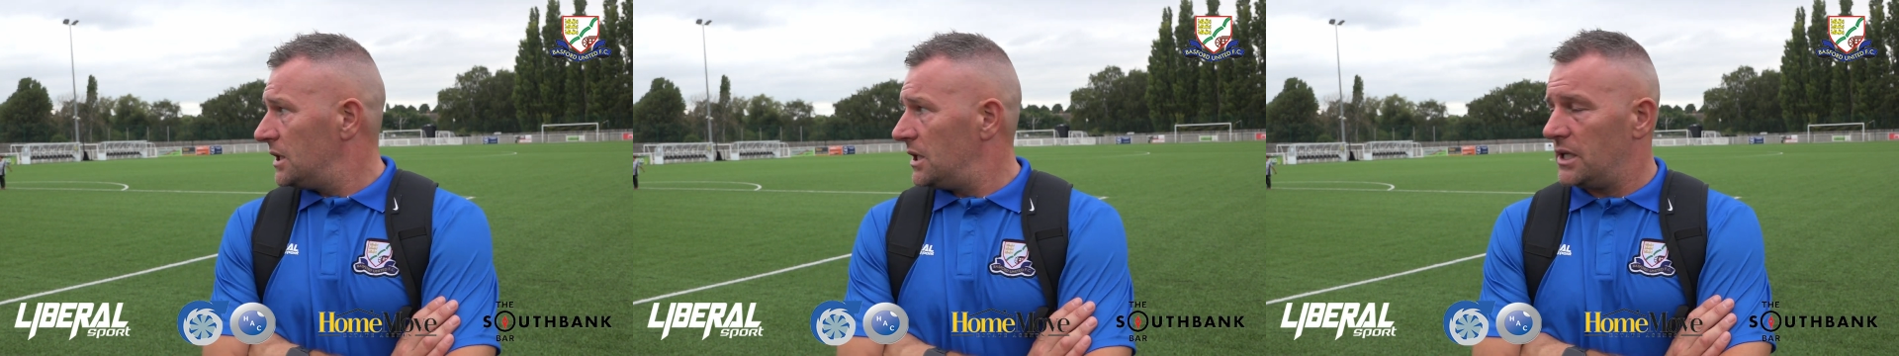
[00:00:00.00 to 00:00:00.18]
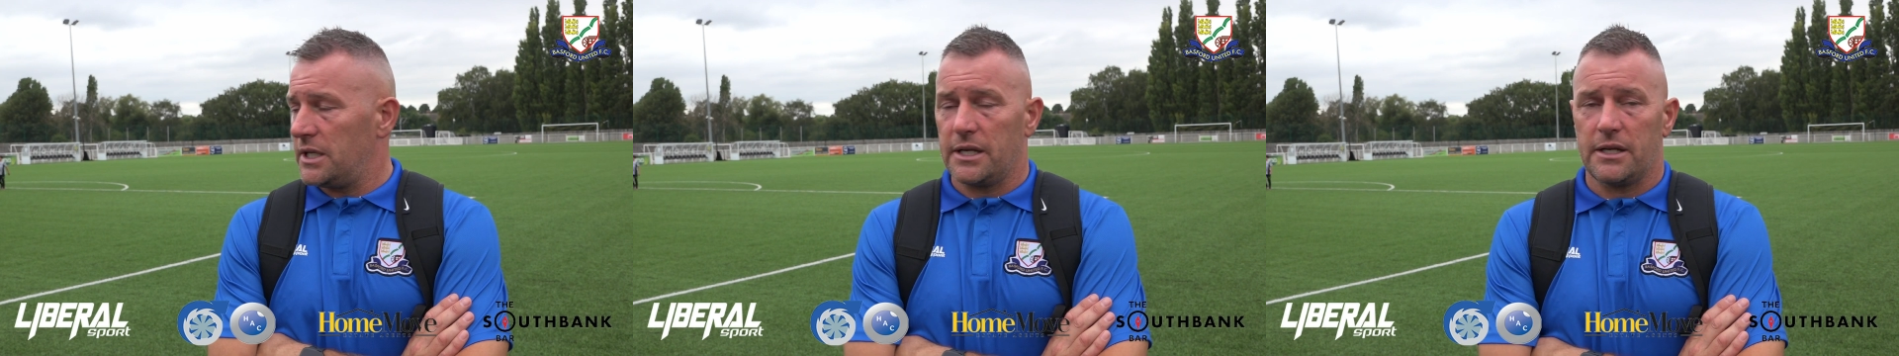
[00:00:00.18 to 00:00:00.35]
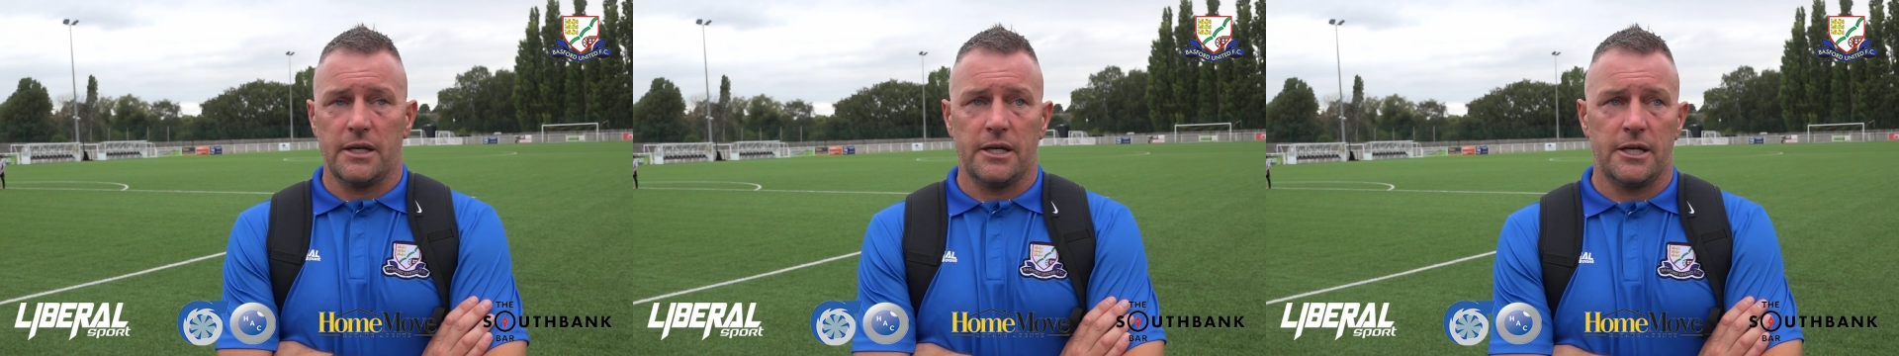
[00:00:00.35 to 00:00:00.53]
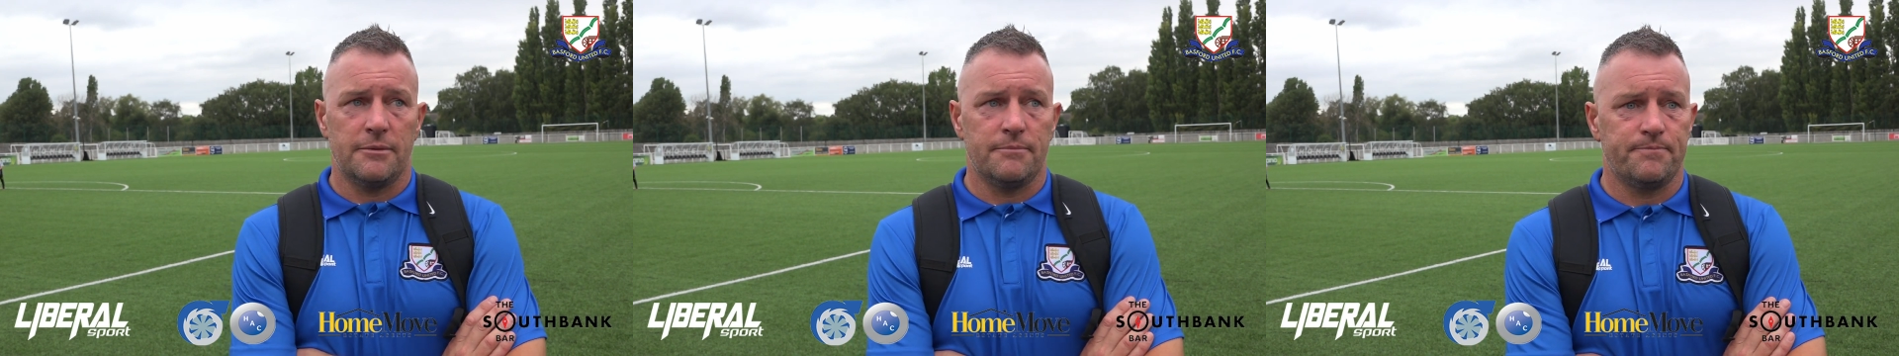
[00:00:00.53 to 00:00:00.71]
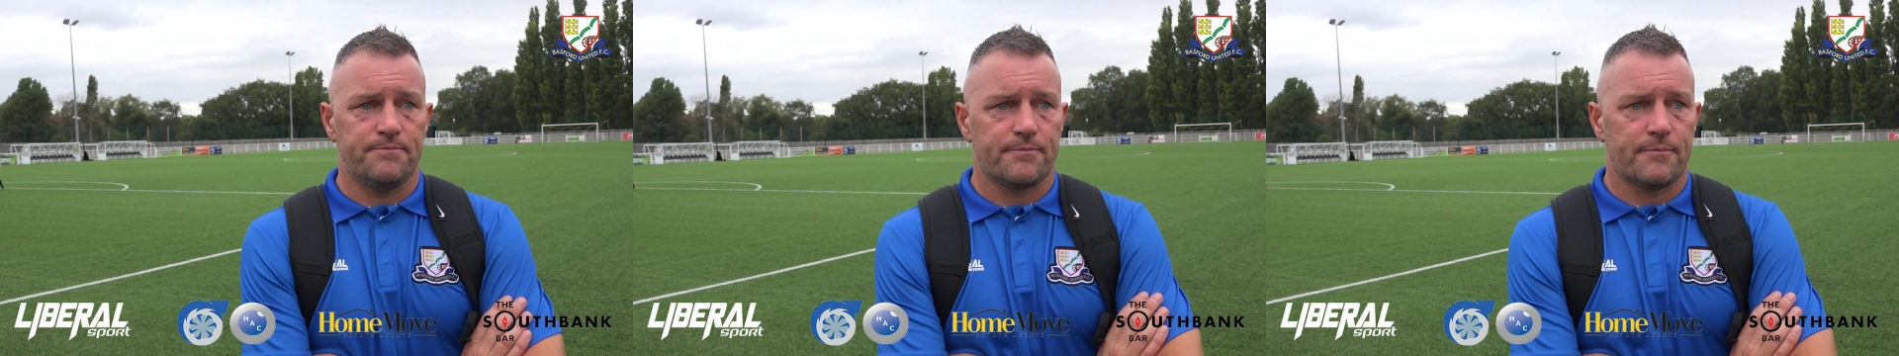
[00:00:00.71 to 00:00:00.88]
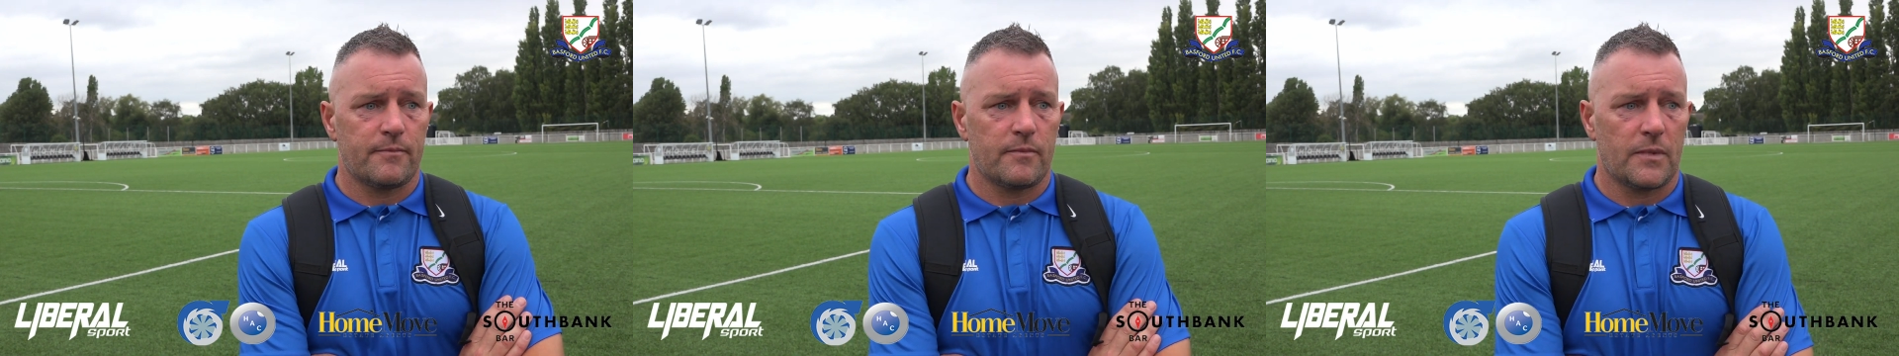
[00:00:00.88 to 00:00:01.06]
and then
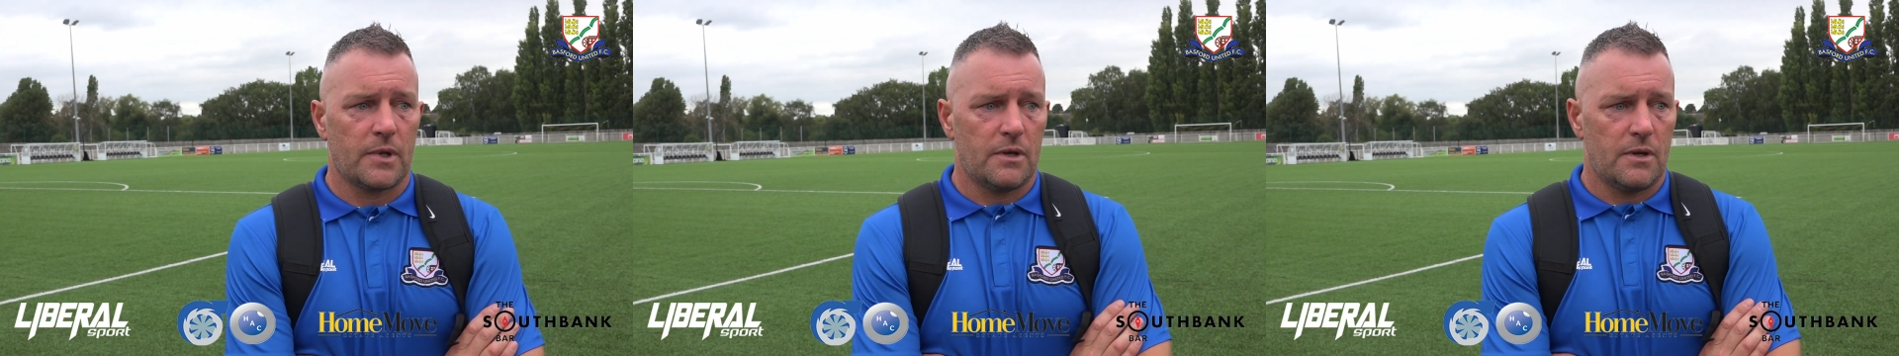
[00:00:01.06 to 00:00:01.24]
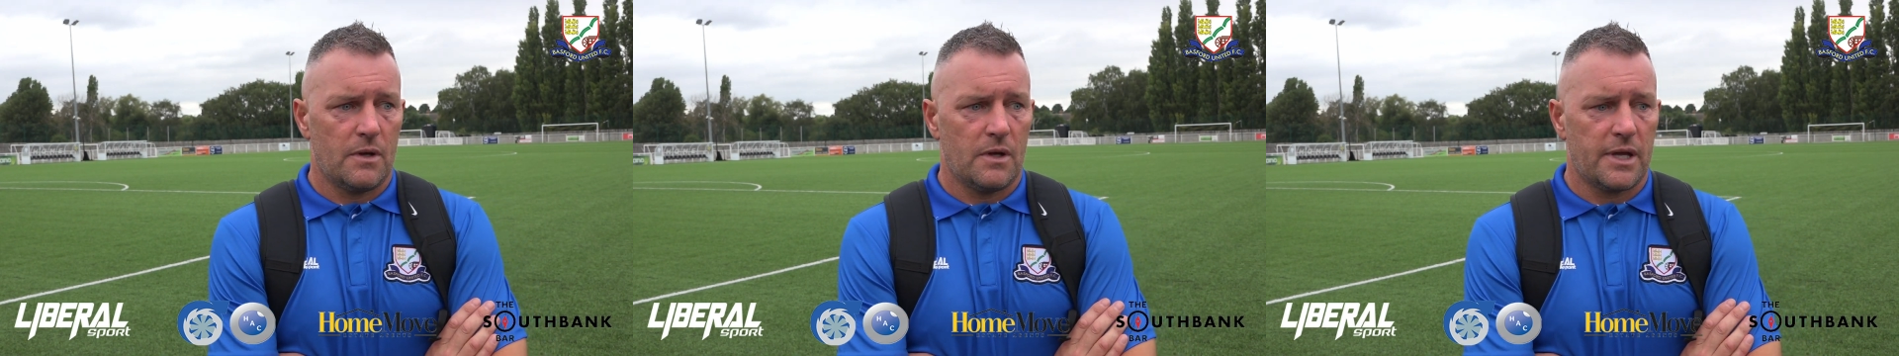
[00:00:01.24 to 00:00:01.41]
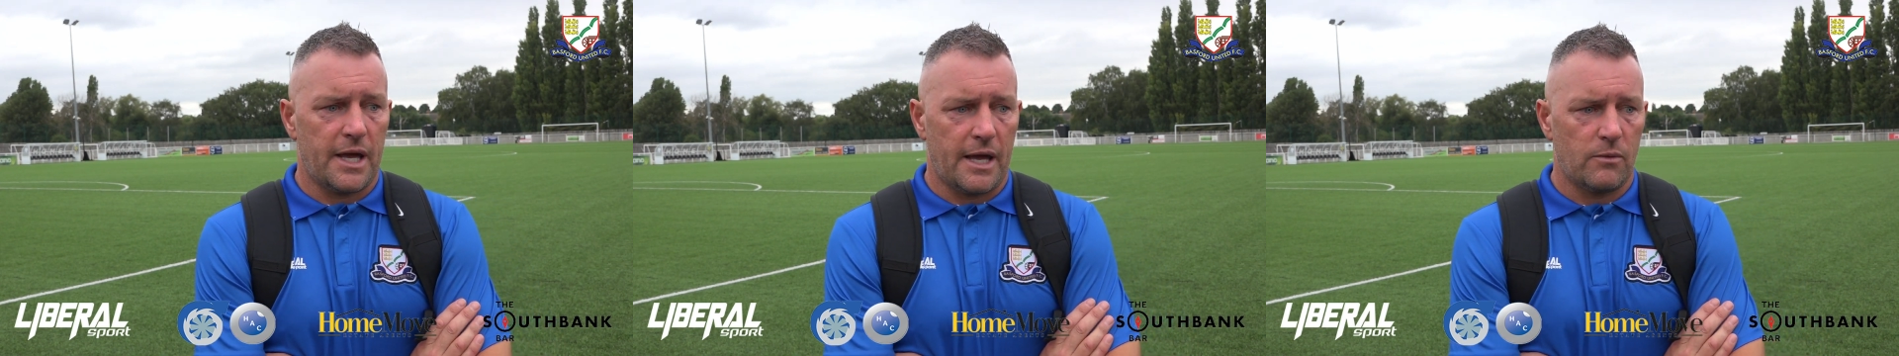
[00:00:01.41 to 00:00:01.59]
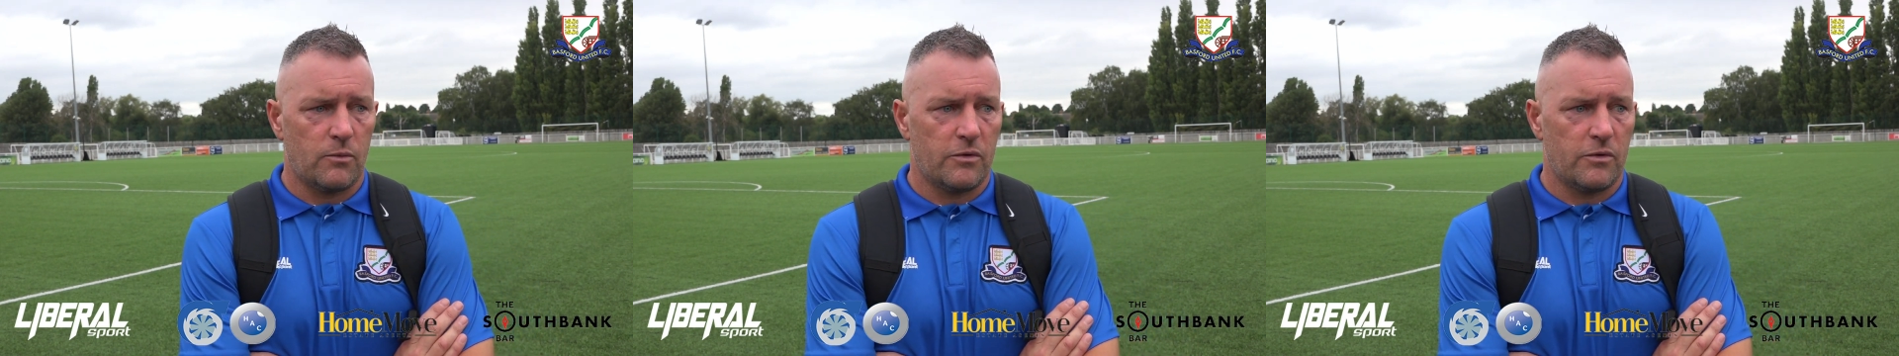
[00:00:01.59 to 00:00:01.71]
yeah,